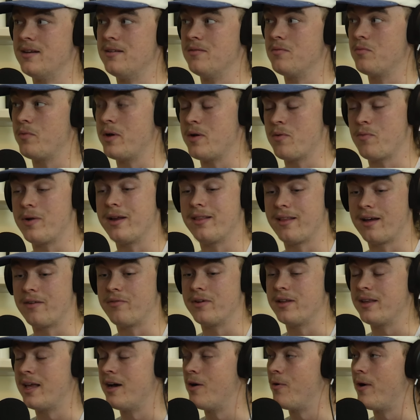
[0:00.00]
and we love
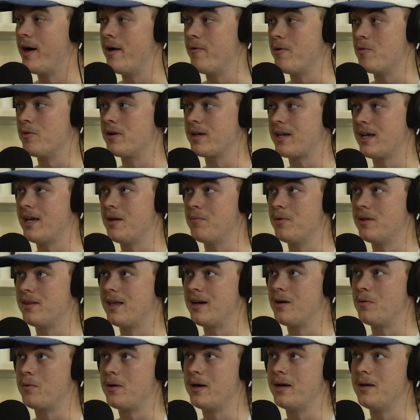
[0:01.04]
it that way. We want to keep it
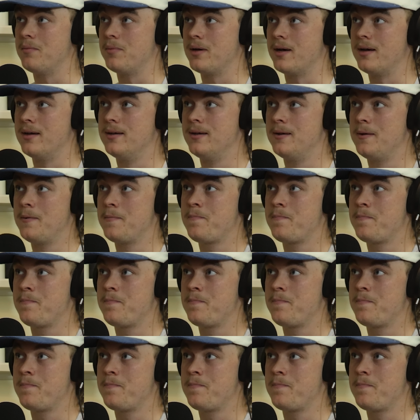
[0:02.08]
that way, but